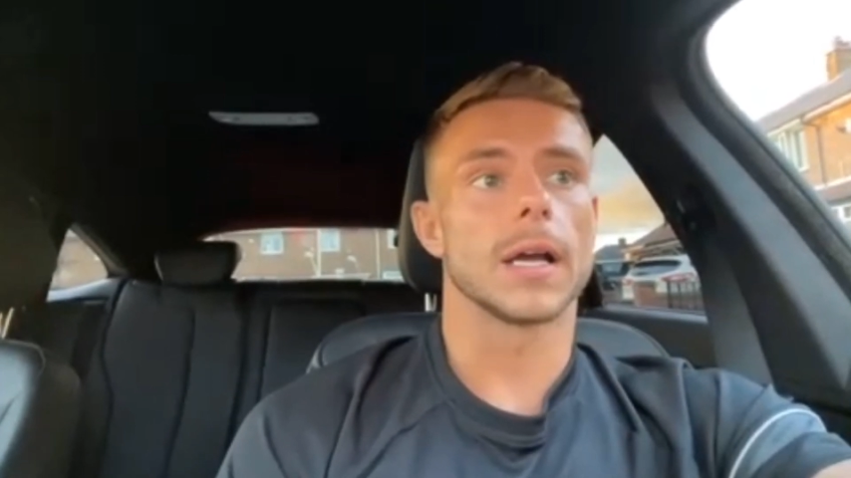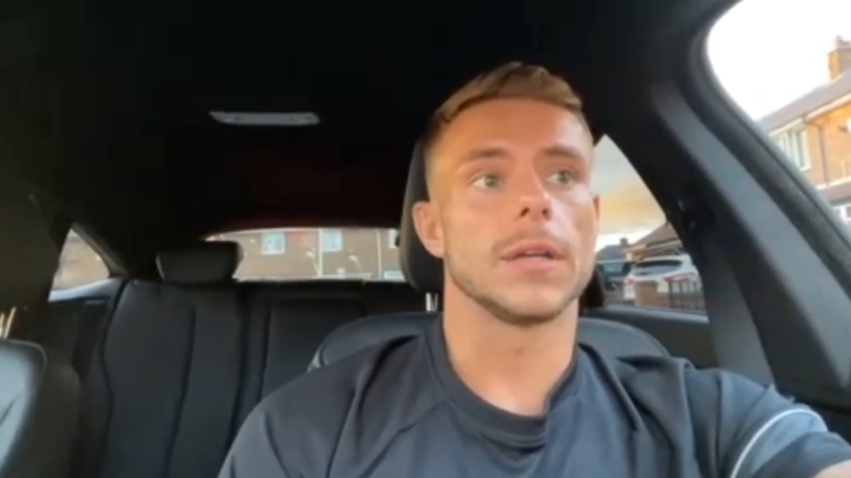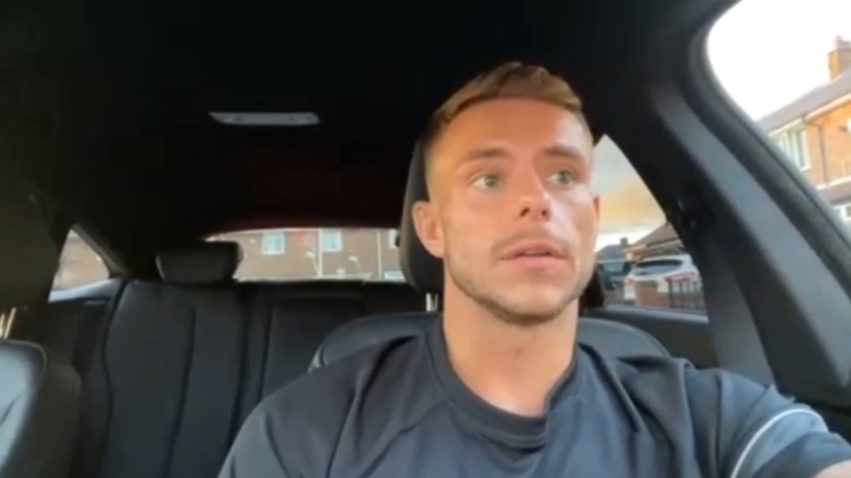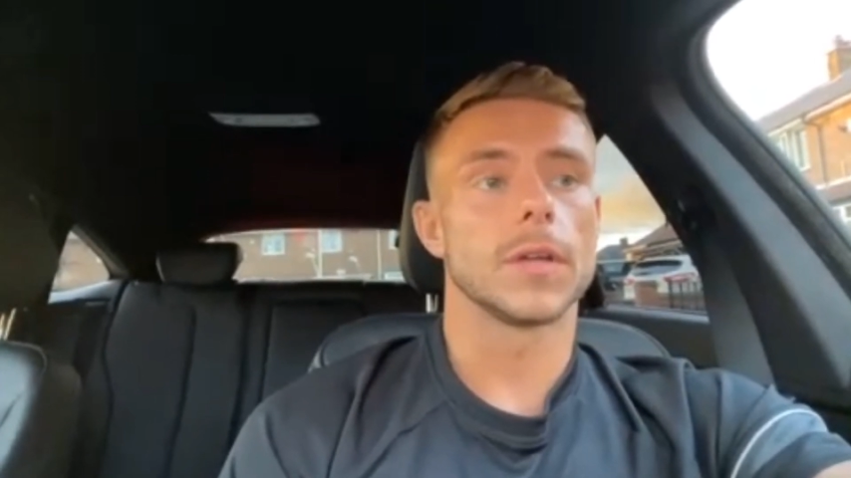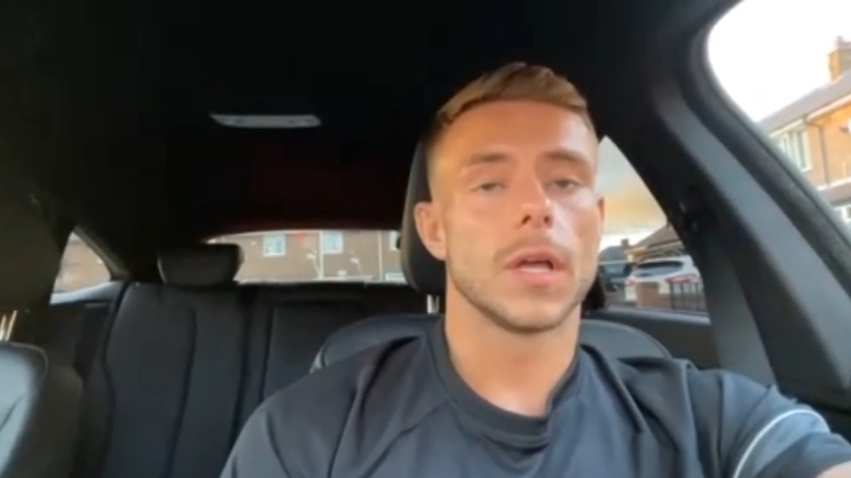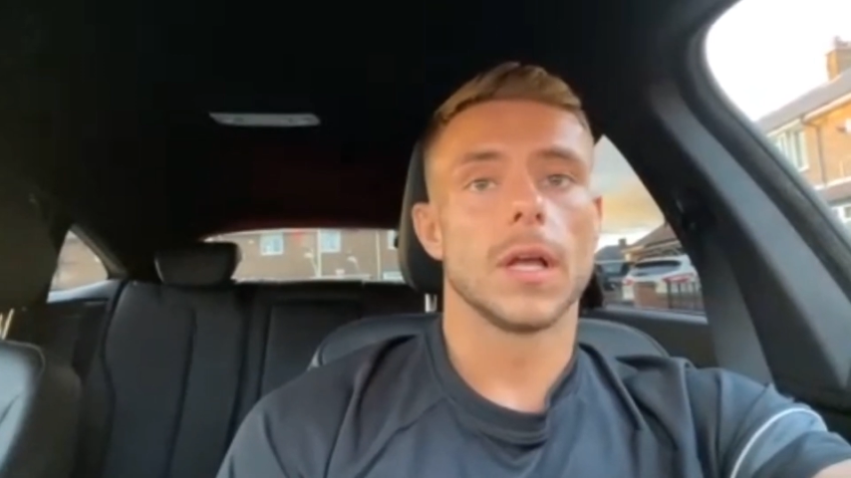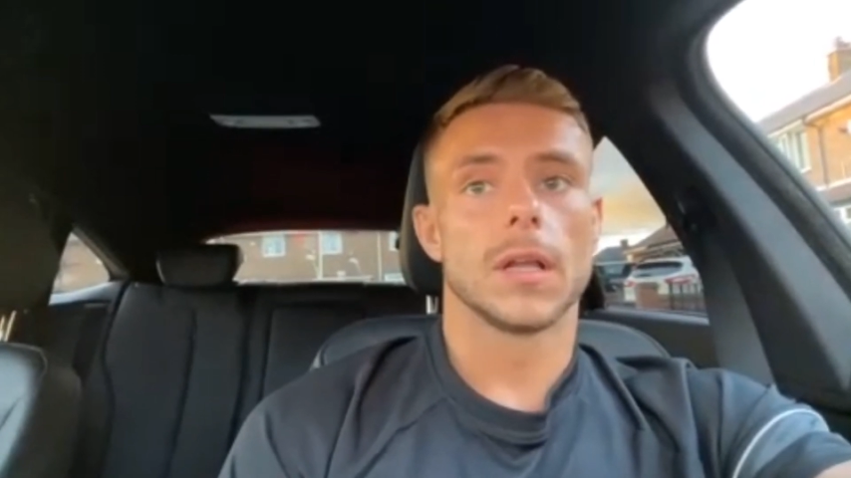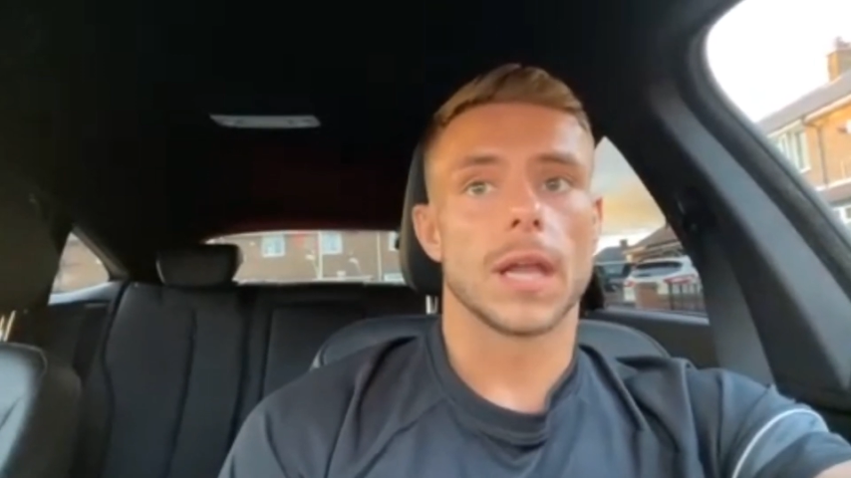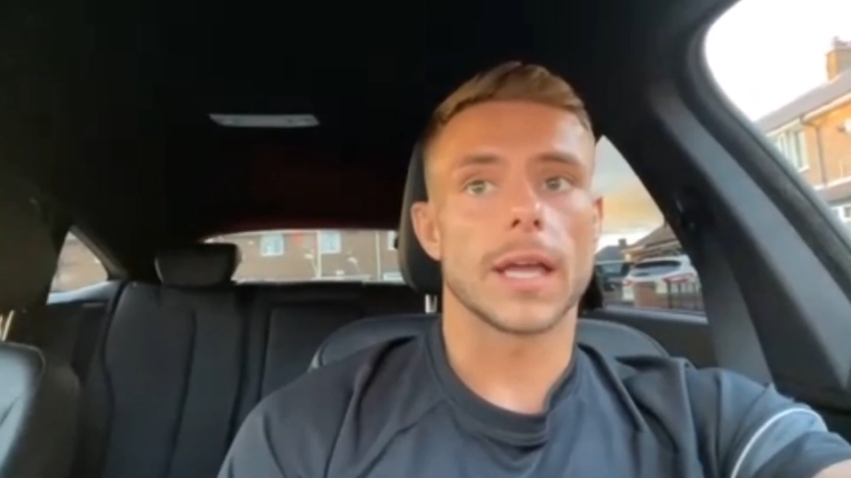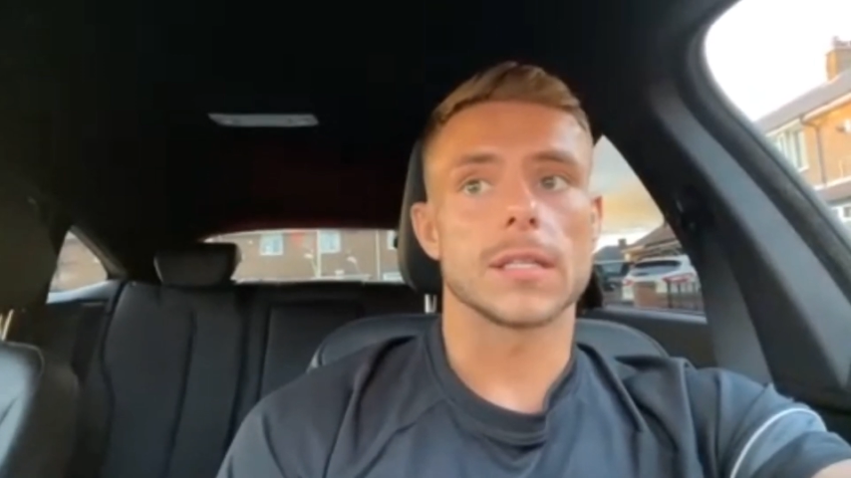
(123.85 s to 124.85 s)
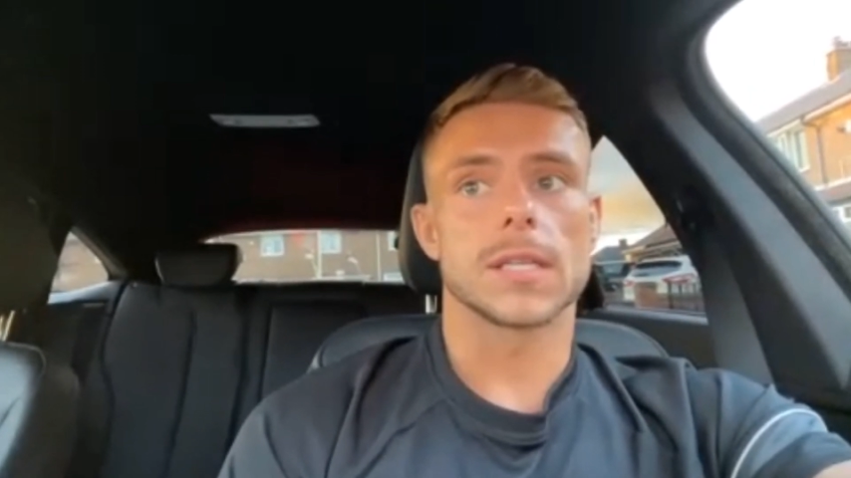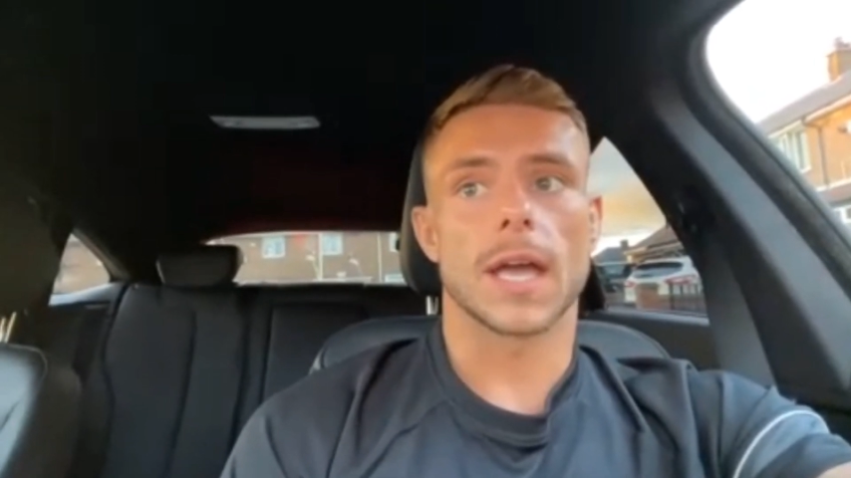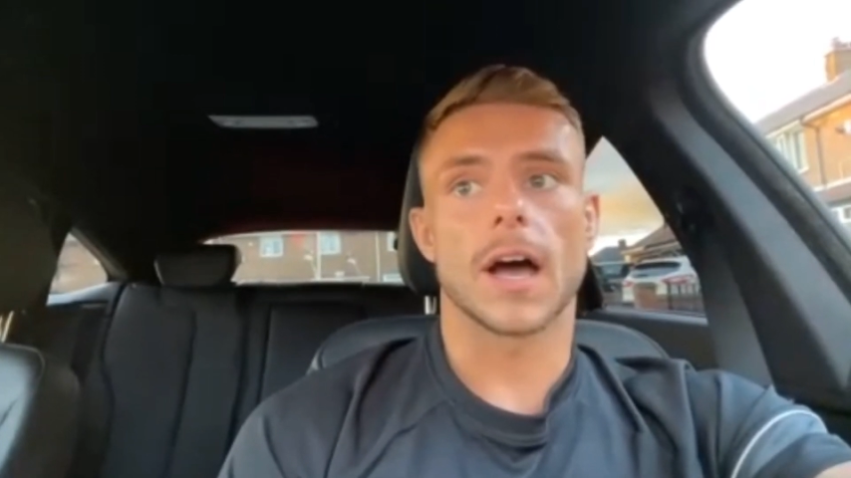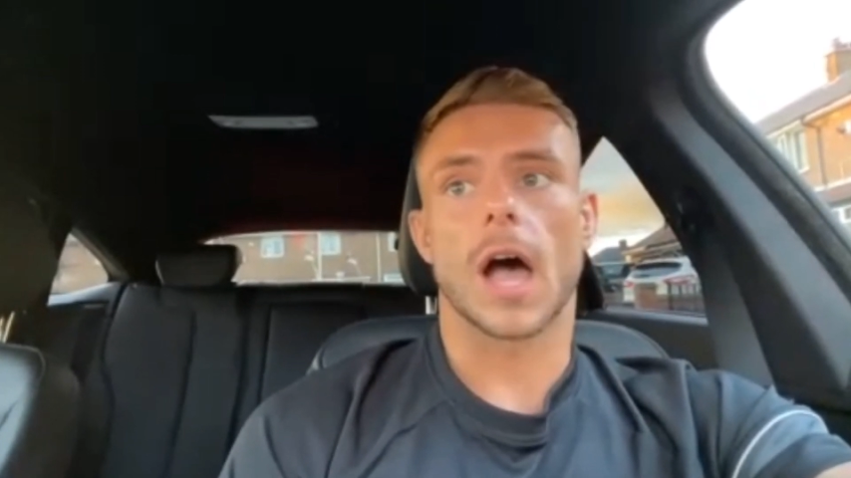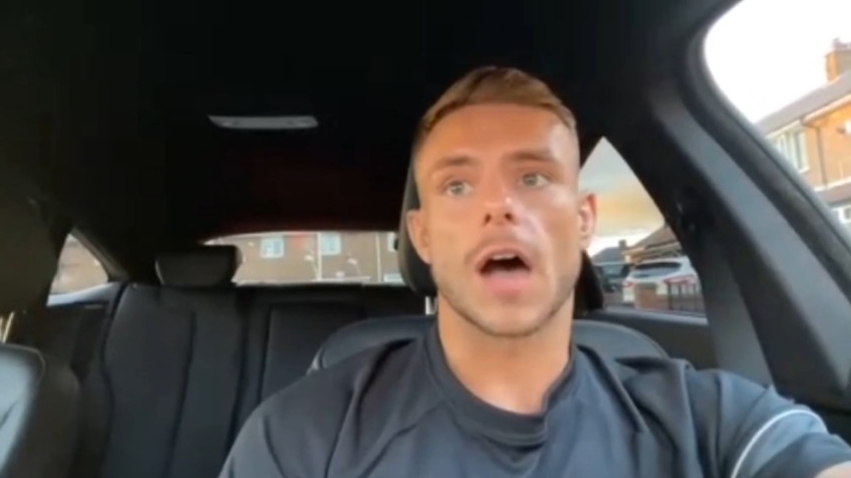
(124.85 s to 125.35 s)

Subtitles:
And like you say,